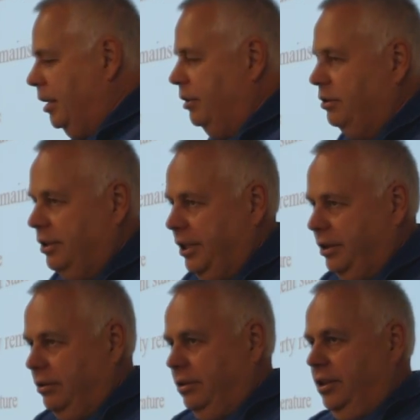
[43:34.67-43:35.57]
Otto
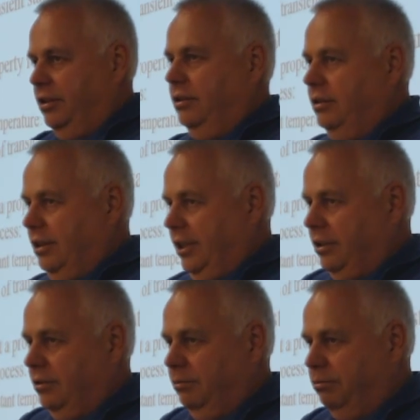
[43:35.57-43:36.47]
cycle, diesel
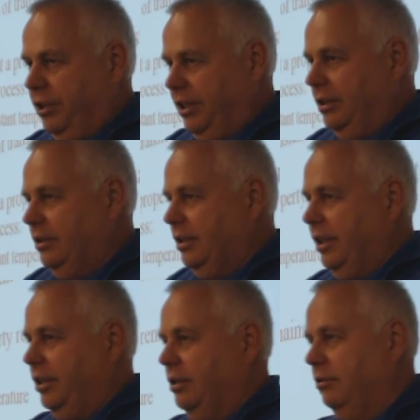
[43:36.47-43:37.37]
cycle, Brayton
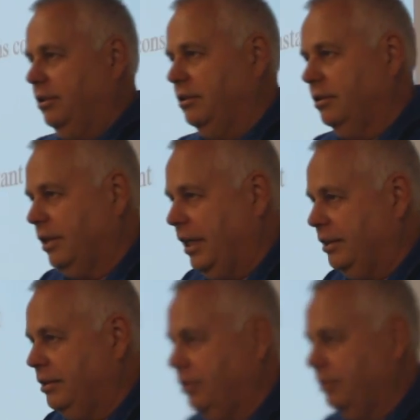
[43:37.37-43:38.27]
cycle, which is
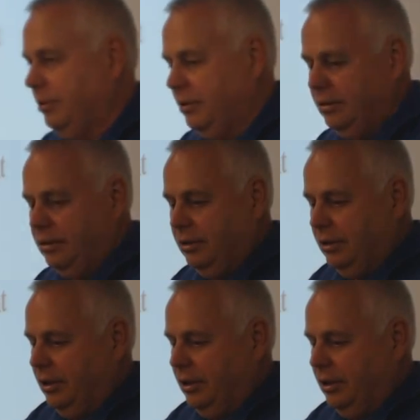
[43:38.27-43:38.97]
gas turbine,